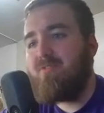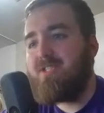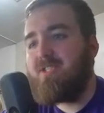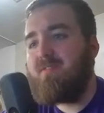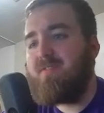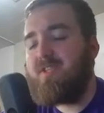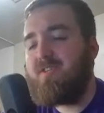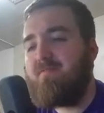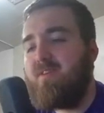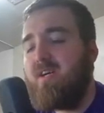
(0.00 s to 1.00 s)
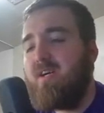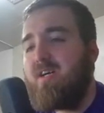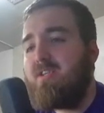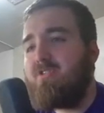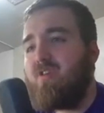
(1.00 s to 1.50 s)
incentive
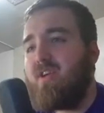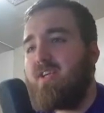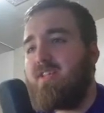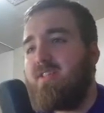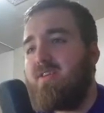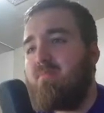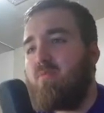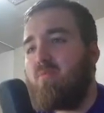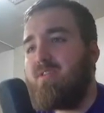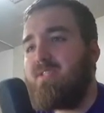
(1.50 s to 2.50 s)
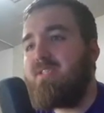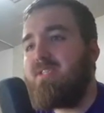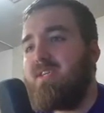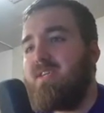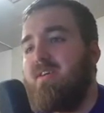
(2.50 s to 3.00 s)
to try to get the number one
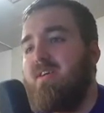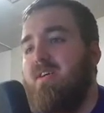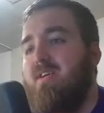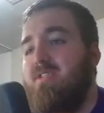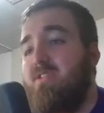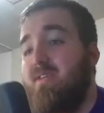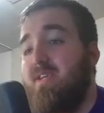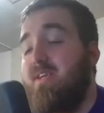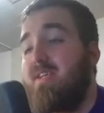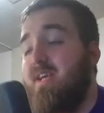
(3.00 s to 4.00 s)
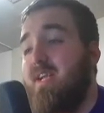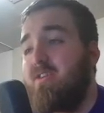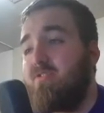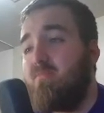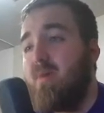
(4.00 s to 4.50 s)
seed so you can get that
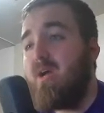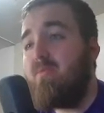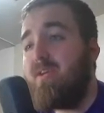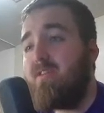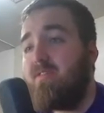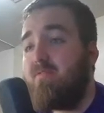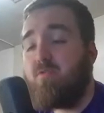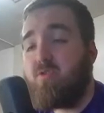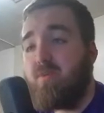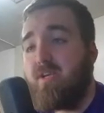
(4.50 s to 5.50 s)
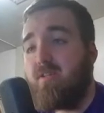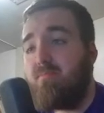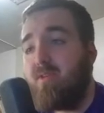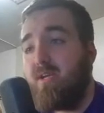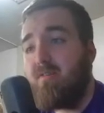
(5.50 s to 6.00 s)
extra bye week the first week of the
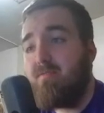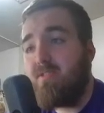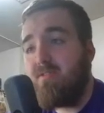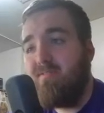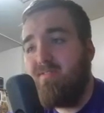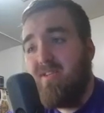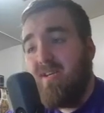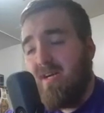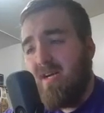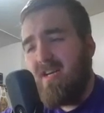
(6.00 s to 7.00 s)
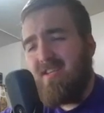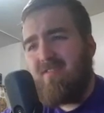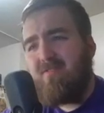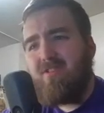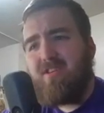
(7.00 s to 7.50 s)
playoffs. So not
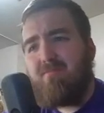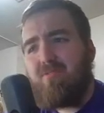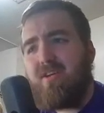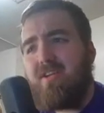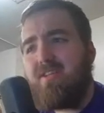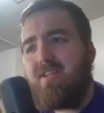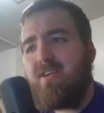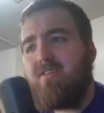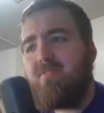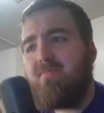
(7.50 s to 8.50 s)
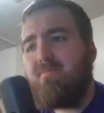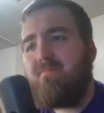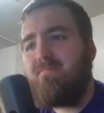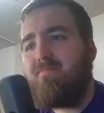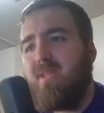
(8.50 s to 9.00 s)
really complaining there.
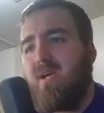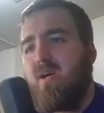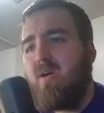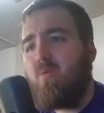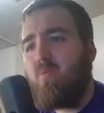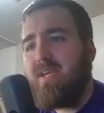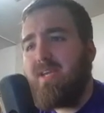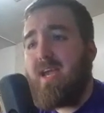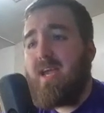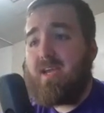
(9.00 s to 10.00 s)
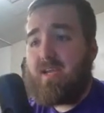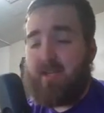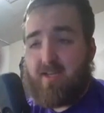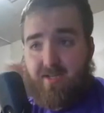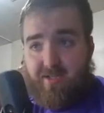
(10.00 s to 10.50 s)
Week
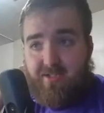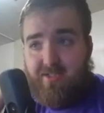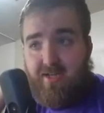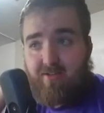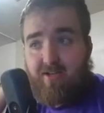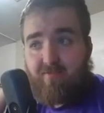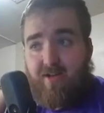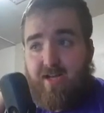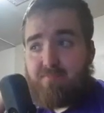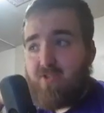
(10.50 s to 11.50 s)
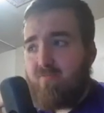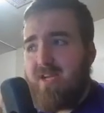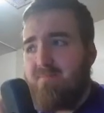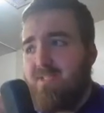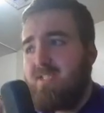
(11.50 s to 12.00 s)
eight against the LA Rams. The
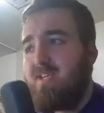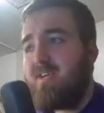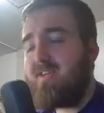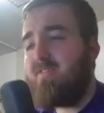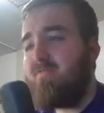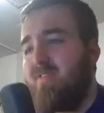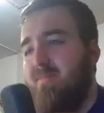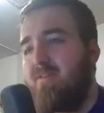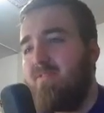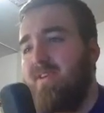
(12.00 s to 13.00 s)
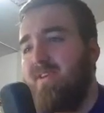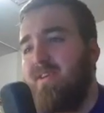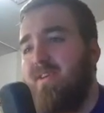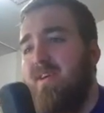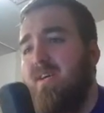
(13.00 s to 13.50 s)
Rams suck. They're rebuilding.